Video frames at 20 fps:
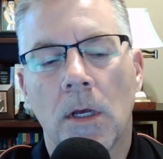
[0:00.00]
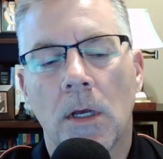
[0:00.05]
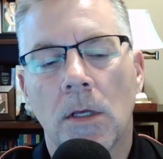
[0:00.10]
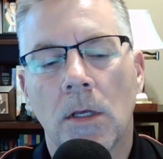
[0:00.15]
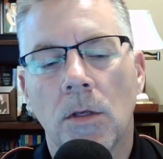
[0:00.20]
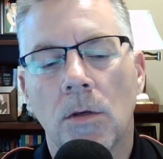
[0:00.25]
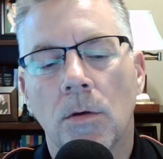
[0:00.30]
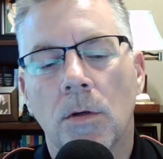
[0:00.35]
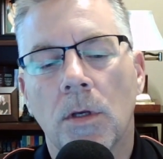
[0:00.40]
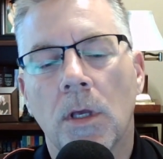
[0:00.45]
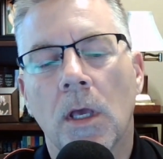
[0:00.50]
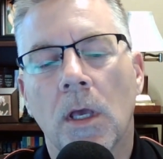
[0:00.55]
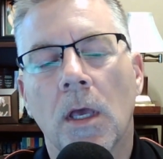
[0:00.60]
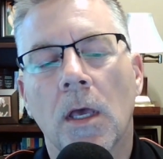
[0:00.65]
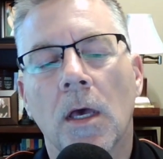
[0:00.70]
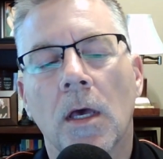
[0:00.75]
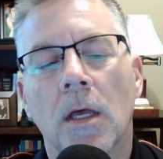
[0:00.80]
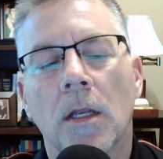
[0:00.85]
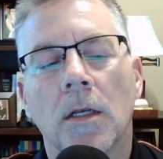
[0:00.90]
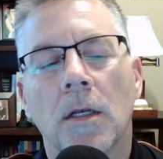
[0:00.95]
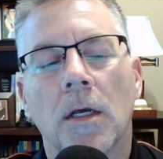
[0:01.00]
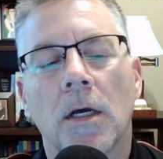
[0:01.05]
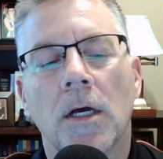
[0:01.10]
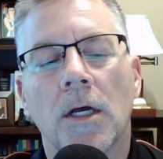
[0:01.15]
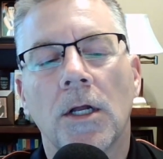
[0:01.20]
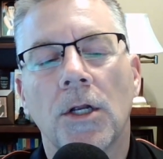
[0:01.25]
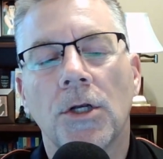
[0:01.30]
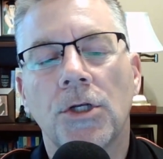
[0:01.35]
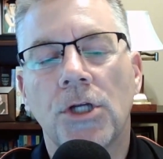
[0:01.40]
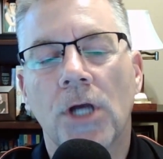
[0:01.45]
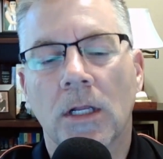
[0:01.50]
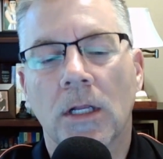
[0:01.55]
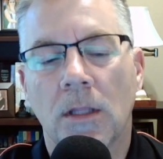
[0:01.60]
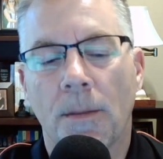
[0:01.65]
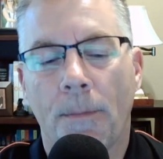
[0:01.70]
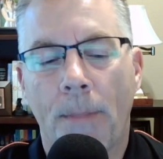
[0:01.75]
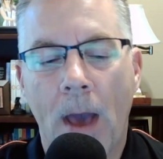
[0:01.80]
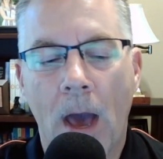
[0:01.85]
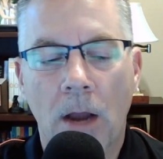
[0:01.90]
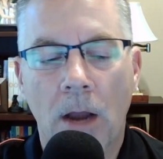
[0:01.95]
You can check
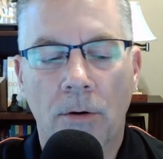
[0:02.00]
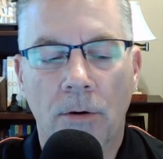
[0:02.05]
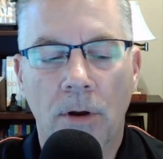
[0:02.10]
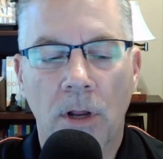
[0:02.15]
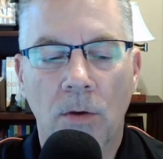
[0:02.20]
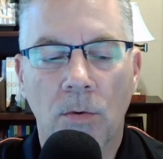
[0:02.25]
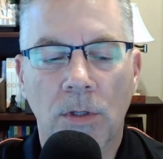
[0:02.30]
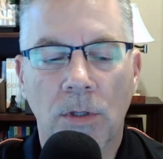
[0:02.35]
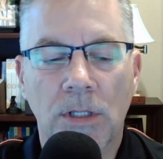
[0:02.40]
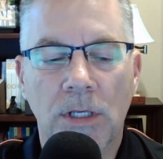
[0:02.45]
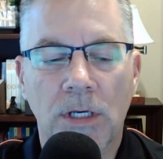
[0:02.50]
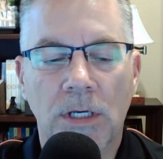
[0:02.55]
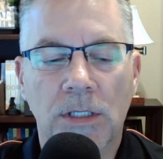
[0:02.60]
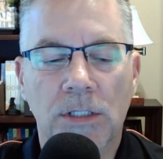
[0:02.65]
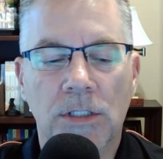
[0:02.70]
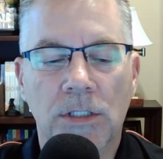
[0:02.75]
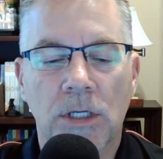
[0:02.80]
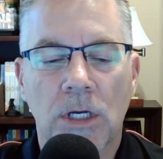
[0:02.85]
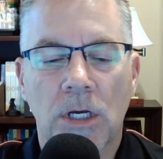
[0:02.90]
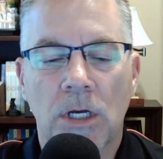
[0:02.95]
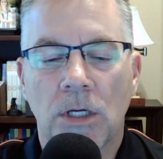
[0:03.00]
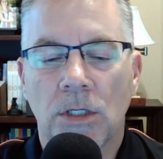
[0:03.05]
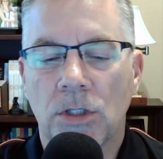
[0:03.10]
the battery with this.